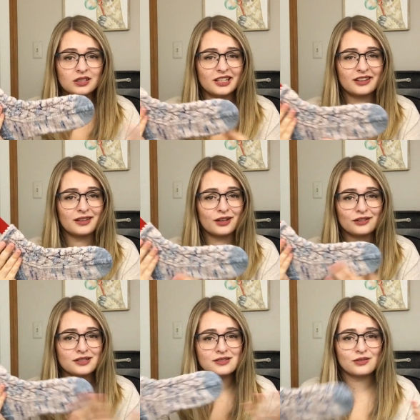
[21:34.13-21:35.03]
nothing
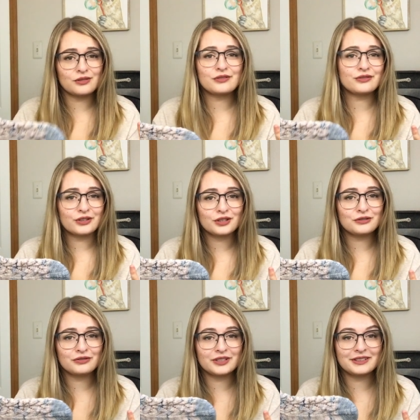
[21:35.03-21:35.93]
on the sole of the foot,
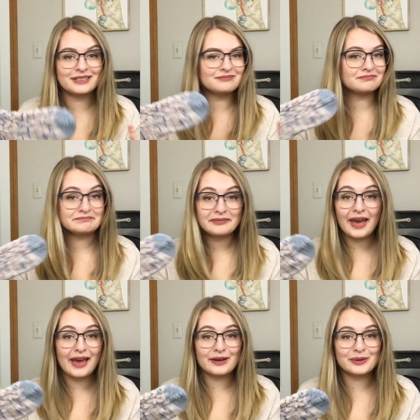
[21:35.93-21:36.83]
you'd feel it.
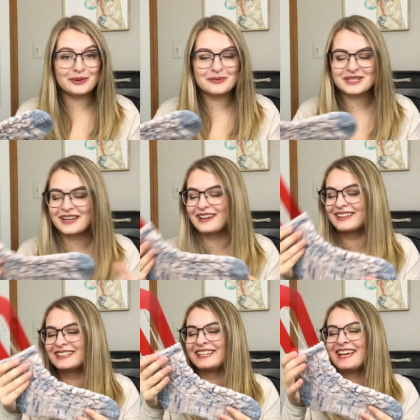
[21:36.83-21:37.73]
I don't know what I'm
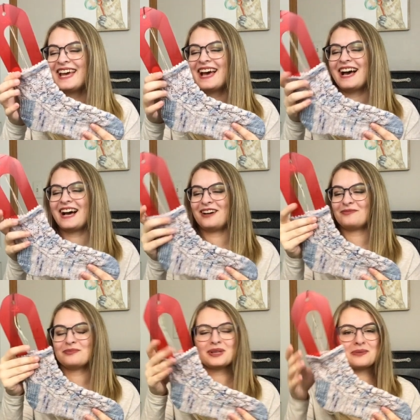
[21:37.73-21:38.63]
saying.
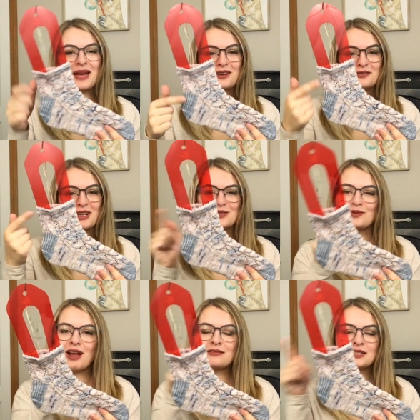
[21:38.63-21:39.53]
But the pattern runs
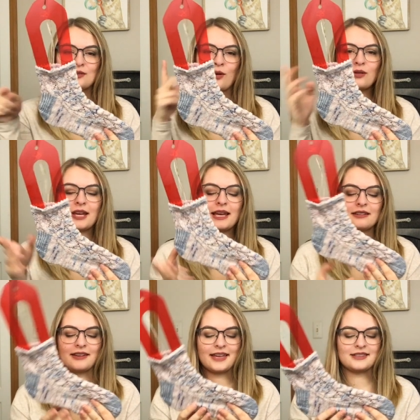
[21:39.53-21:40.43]
around the whole
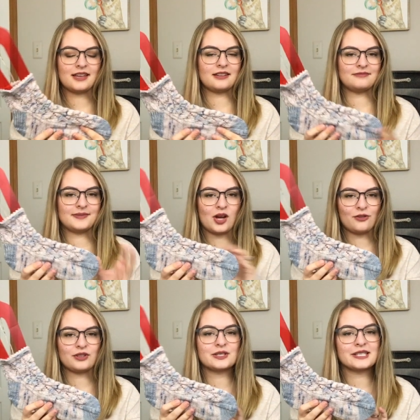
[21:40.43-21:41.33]
leg, and then
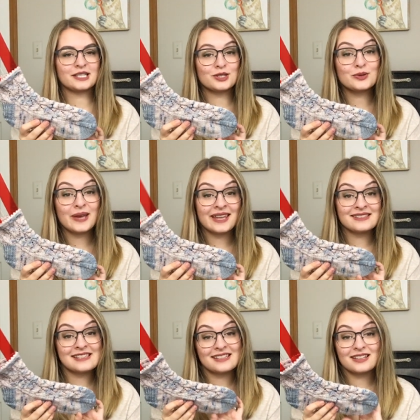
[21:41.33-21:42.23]
obviously you
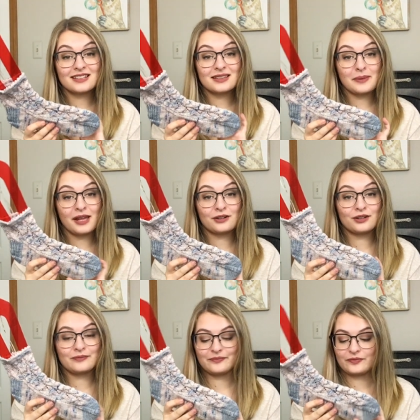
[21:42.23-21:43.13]
end the
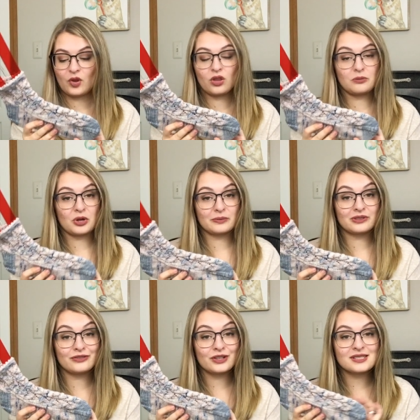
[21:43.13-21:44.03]
pattern on the bottom
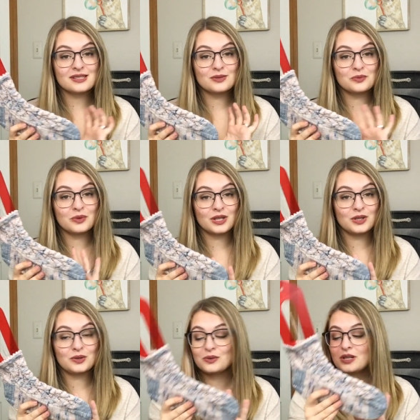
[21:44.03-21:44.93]
of the foot when
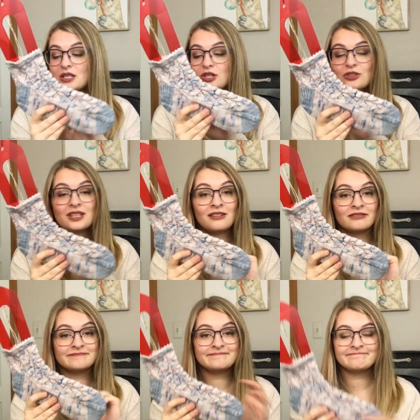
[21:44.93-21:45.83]
you turn the
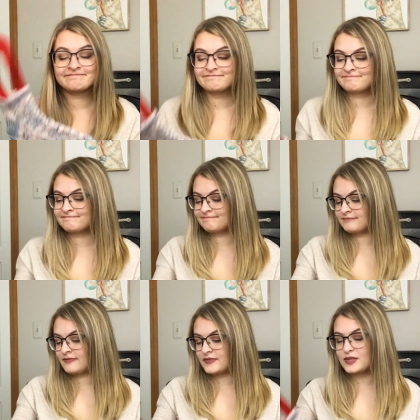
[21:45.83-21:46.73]
heel.
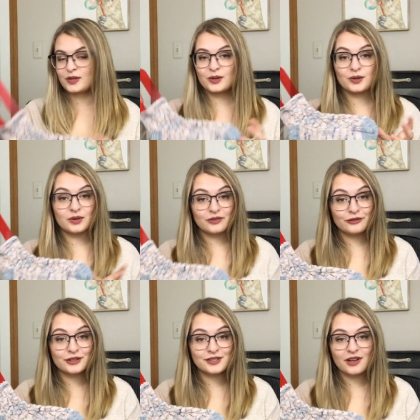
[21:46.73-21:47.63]
So
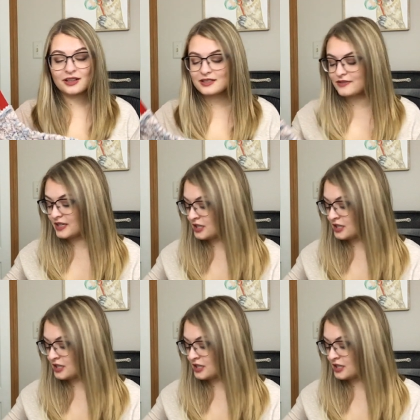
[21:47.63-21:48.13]
first sock is